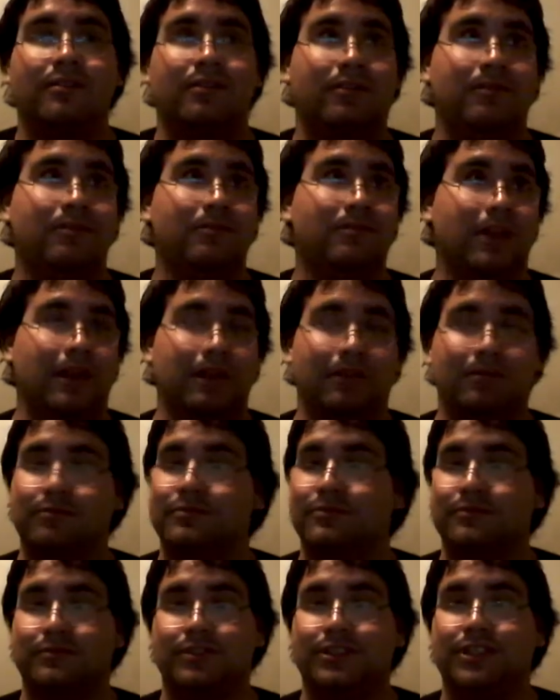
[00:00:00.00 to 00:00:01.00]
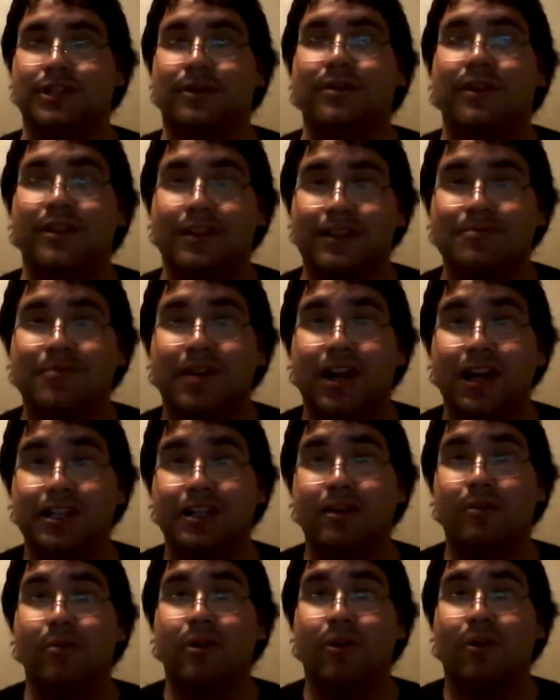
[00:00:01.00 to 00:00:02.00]
like shown in this
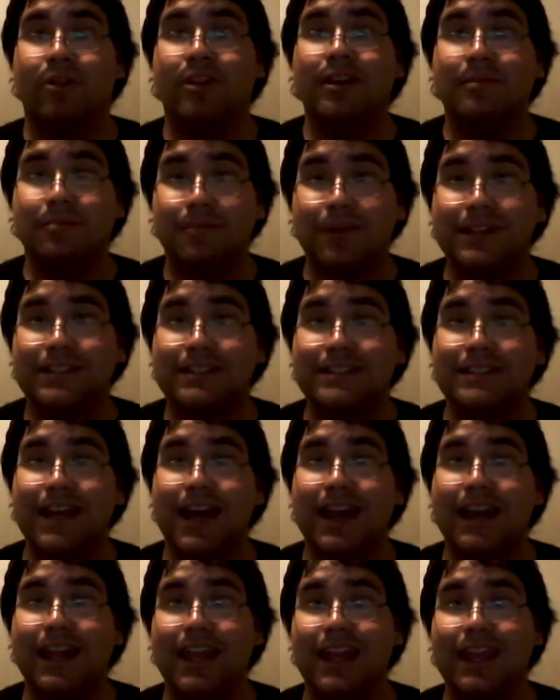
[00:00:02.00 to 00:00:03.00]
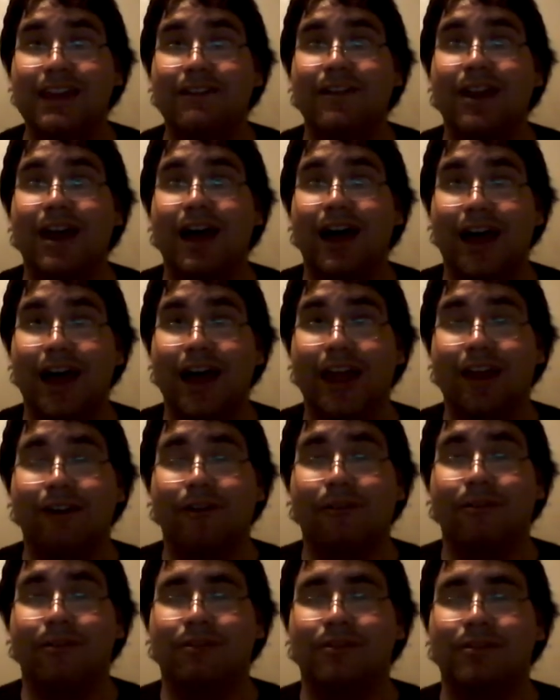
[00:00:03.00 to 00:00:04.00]
match, it would only be set even
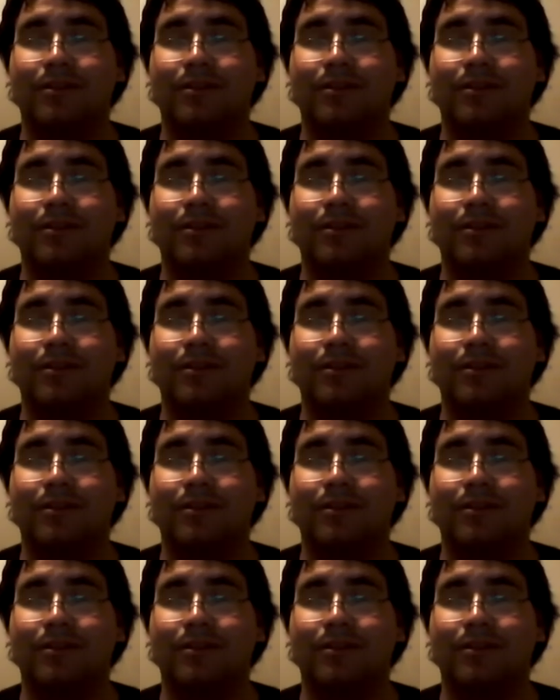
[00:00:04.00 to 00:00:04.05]
higher